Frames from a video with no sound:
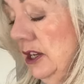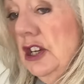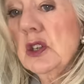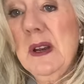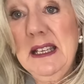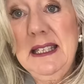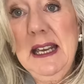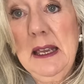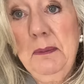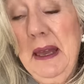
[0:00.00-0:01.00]

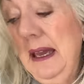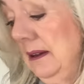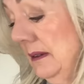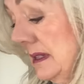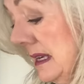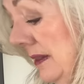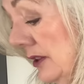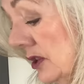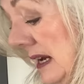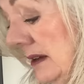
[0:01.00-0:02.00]
£28, and the
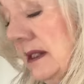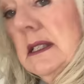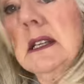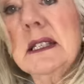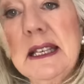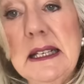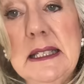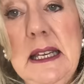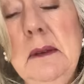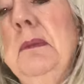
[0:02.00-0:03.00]
trousers are
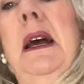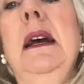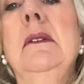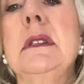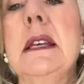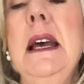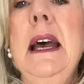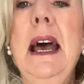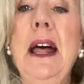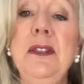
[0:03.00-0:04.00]
£16.
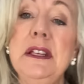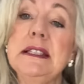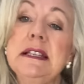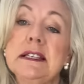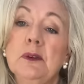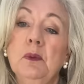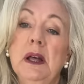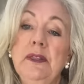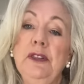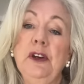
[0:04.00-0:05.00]
And this is the
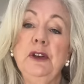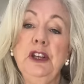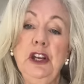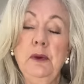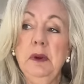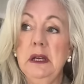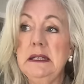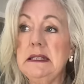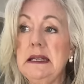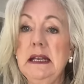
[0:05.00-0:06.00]
one that, you know, when I
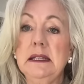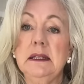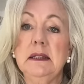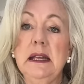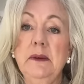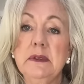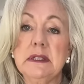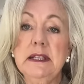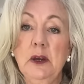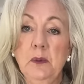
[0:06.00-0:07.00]
said there
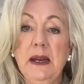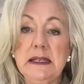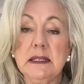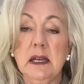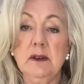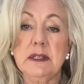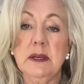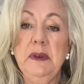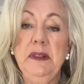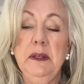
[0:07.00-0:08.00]
was no waistcoat, so
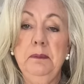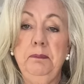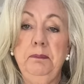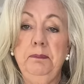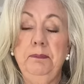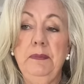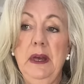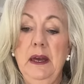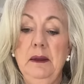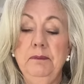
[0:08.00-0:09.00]
in the
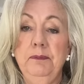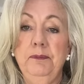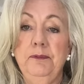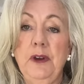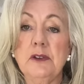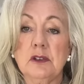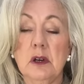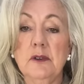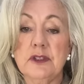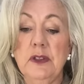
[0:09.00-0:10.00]
um,
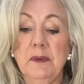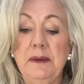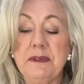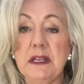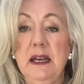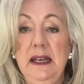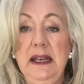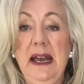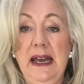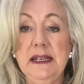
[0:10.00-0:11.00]
photographs on the website,
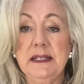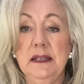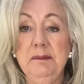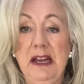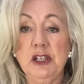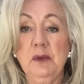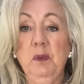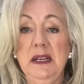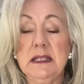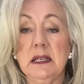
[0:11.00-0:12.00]
it had a matching
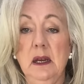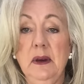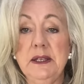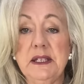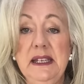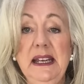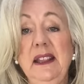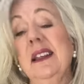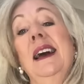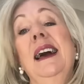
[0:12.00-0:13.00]
waistcoat
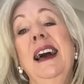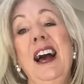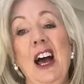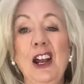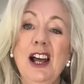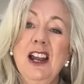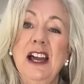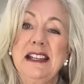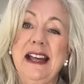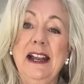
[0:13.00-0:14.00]
underneath. And I
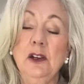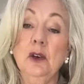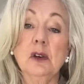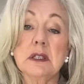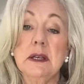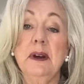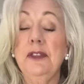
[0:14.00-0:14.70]
like that look, so I